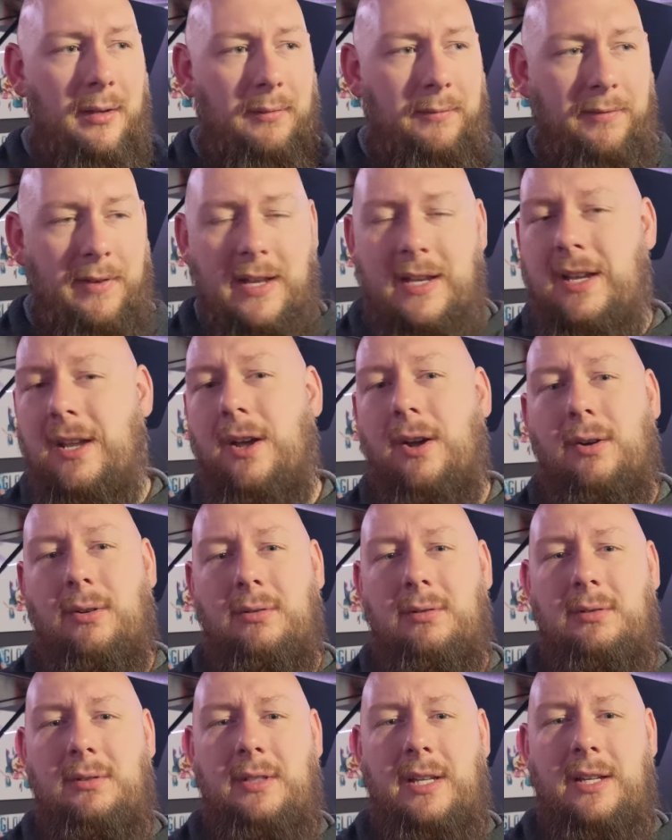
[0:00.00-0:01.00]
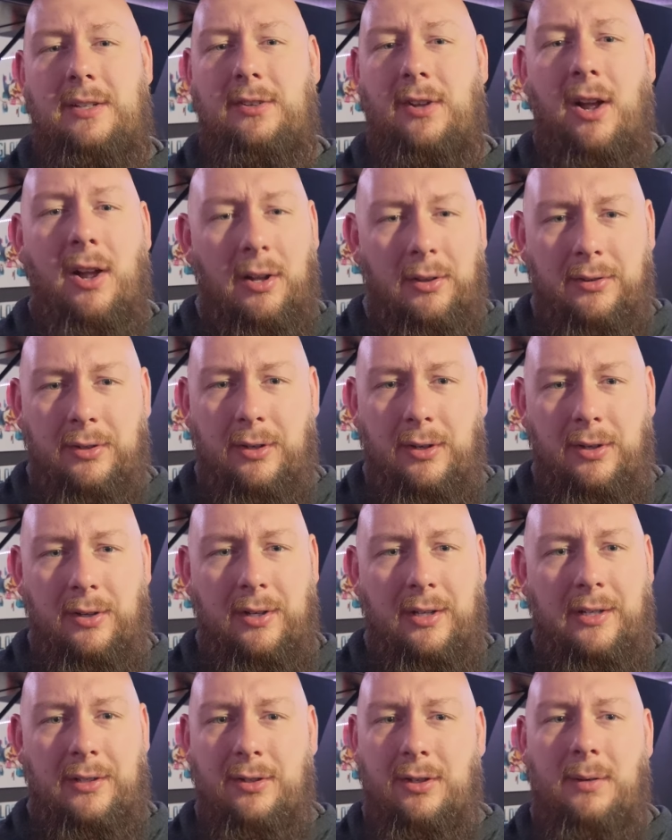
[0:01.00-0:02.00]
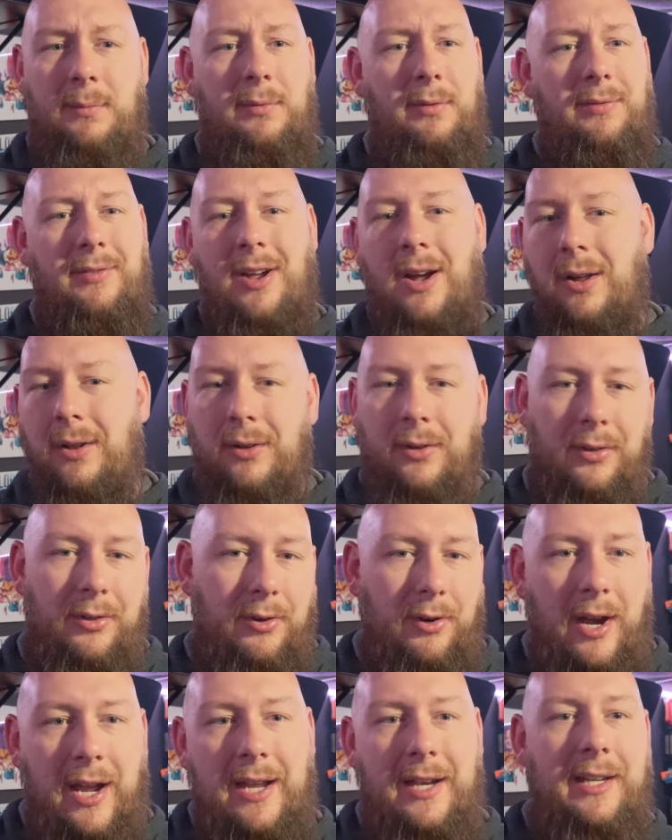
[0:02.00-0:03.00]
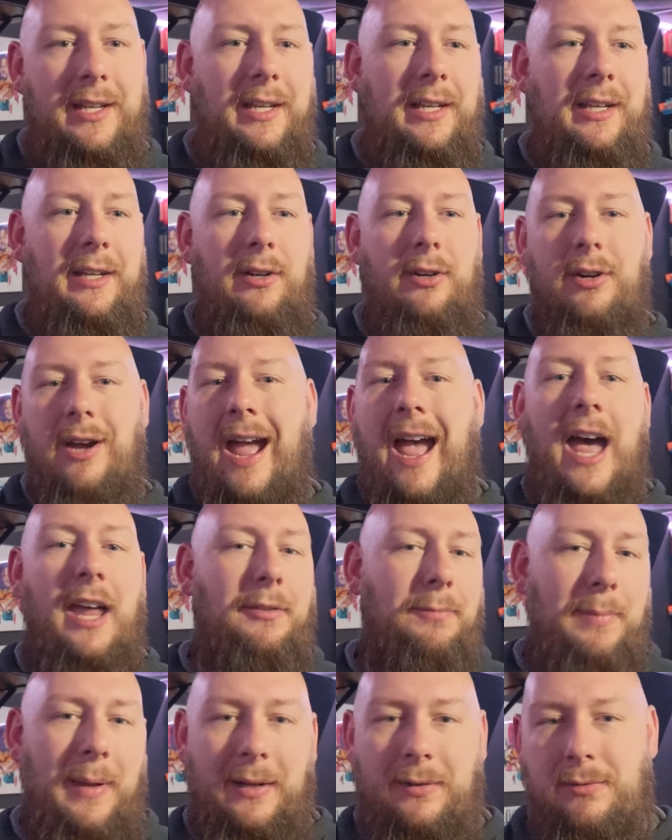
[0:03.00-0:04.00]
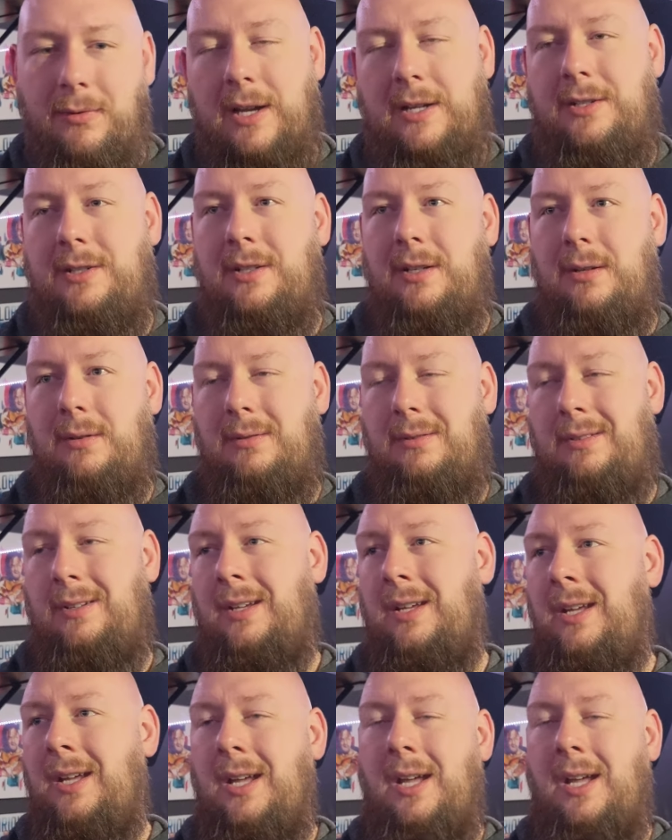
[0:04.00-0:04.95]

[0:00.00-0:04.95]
video gets altered in terms of color grading or aspect ratios.